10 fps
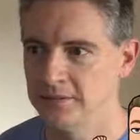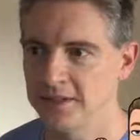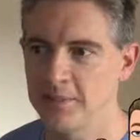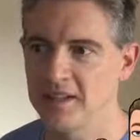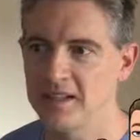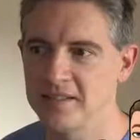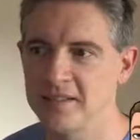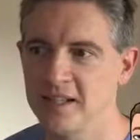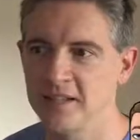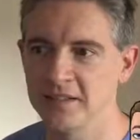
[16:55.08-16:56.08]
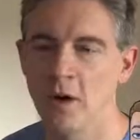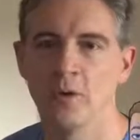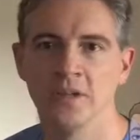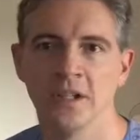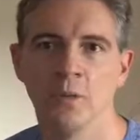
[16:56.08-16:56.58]
some of these things
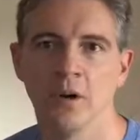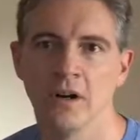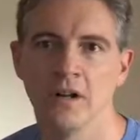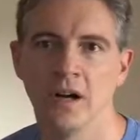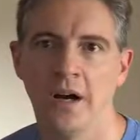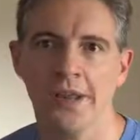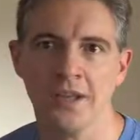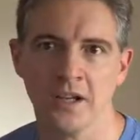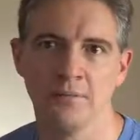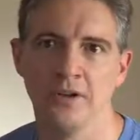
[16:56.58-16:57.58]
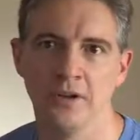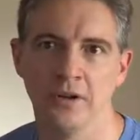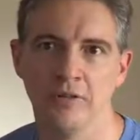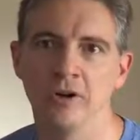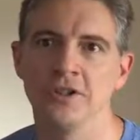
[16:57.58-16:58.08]
only work on the
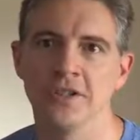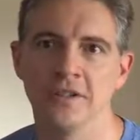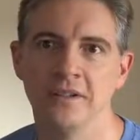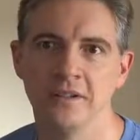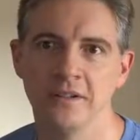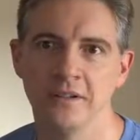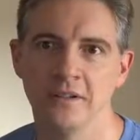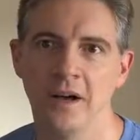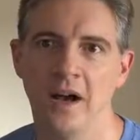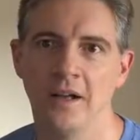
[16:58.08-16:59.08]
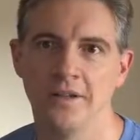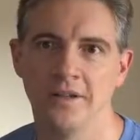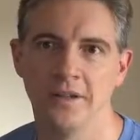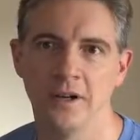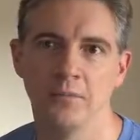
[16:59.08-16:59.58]
computer version, not
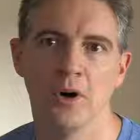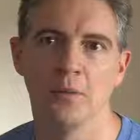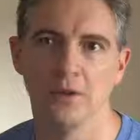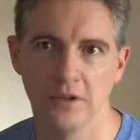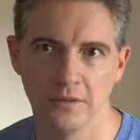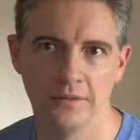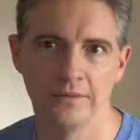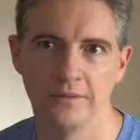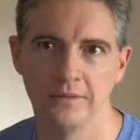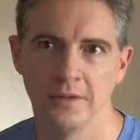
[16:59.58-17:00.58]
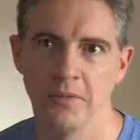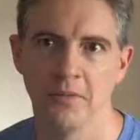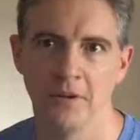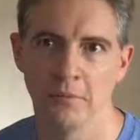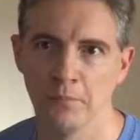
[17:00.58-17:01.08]
to your mobile
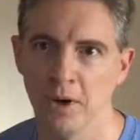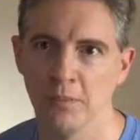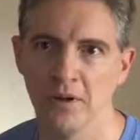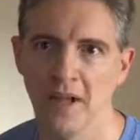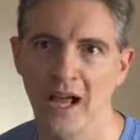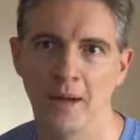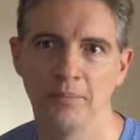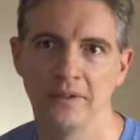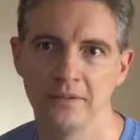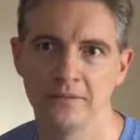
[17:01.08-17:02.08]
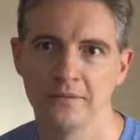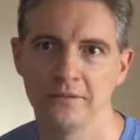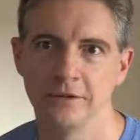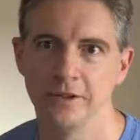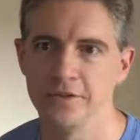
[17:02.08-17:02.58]
app
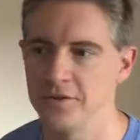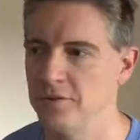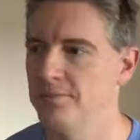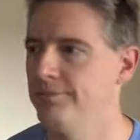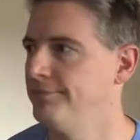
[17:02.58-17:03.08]
for Zoom.